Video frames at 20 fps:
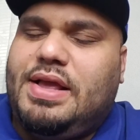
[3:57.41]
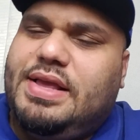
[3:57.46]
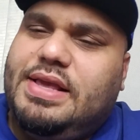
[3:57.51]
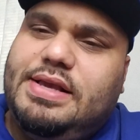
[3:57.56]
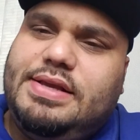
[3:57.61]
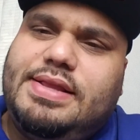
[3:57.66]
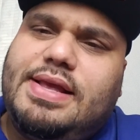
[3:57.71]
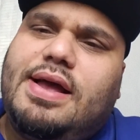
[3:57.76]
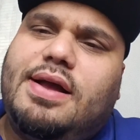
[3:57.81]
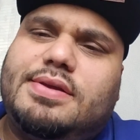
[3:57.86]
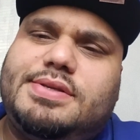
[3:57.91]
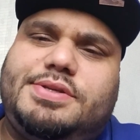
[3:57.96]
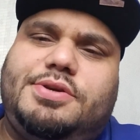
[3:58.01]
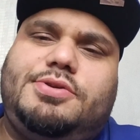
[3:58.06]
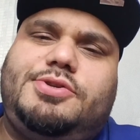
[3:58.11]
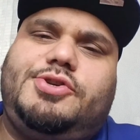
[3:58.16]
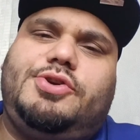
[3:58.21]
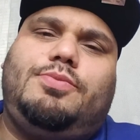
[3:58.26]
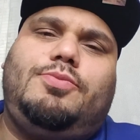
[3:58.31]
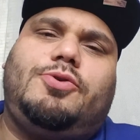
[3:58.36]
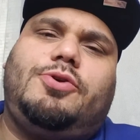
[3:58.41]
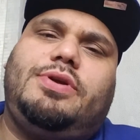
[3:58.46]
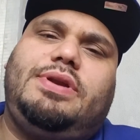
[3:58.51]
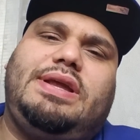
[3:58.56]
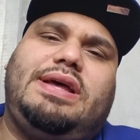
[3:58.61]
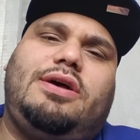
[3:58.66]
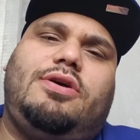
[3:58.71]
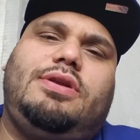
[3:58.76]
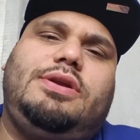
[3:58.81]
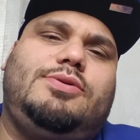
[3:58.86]
He knocked Sergio Mora
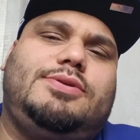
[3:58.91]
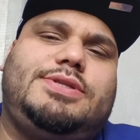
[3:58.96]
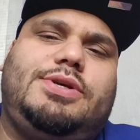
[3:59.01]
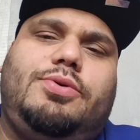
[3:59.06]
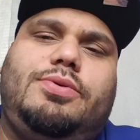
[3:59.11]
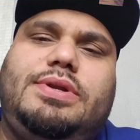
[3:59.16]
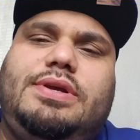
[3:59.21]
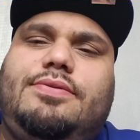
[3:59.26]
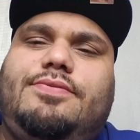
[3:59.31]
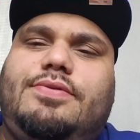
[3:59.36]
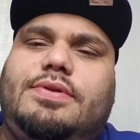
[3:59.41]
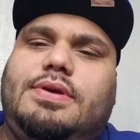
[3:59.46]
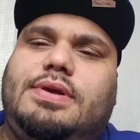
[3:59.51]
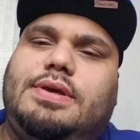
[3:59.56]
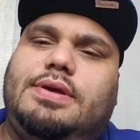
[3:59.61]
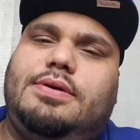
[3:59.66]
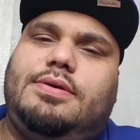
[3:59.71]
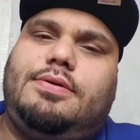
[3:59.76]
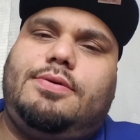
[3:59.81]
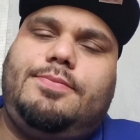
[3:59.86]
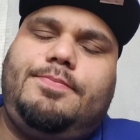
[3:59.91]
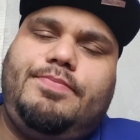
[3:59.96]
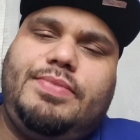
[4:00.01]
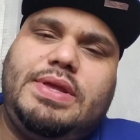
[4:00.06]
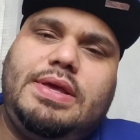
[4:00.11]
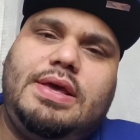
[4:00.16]
down. He was going in for the kill.